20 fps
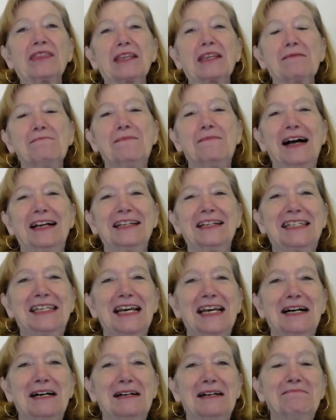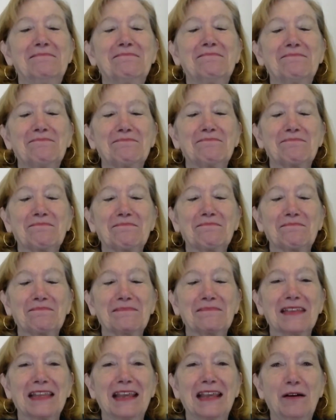But
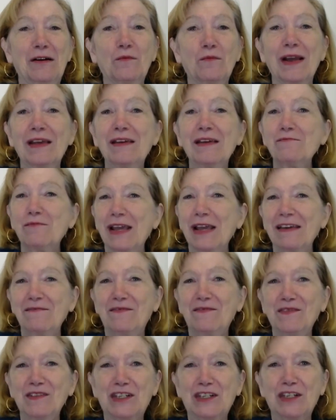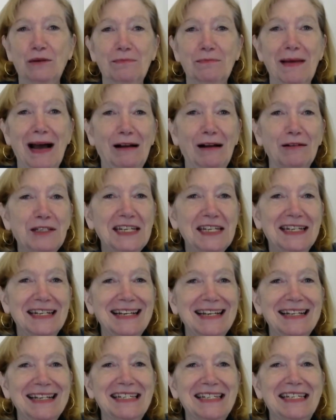we surmounted
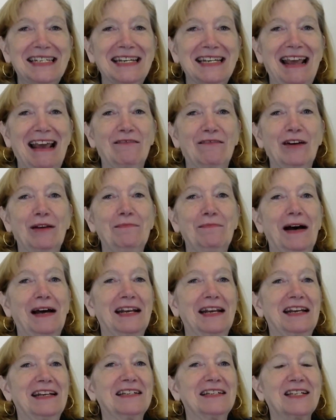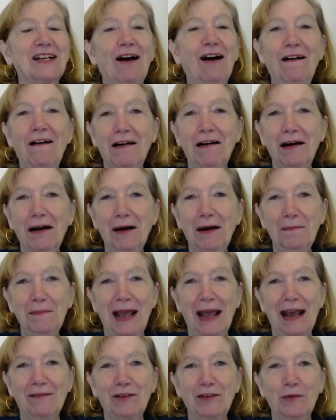it. Everybody is calm.
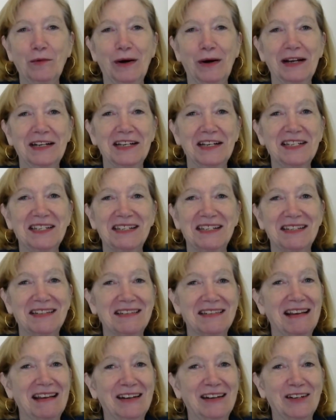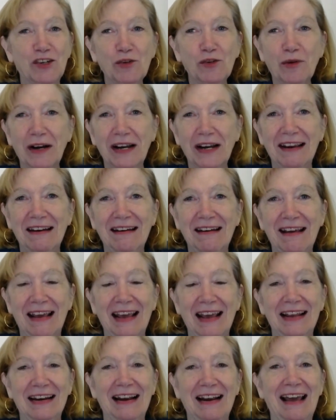Everyone is enjoying,
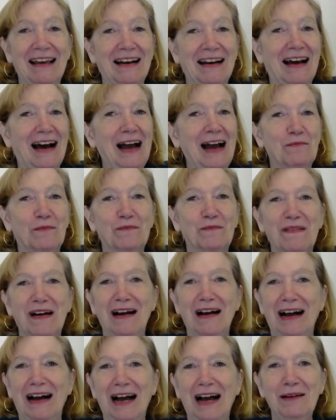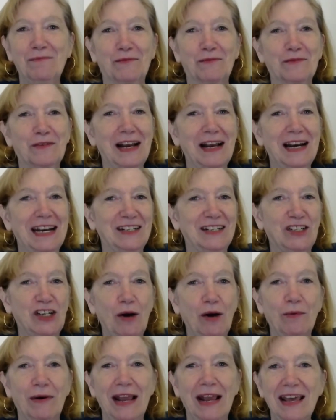and I'm ready.
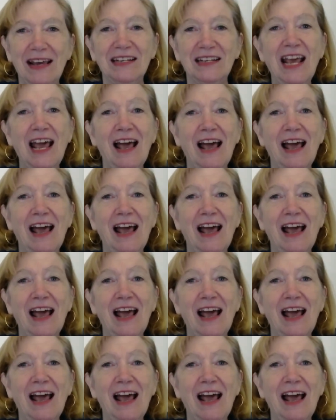Joanne.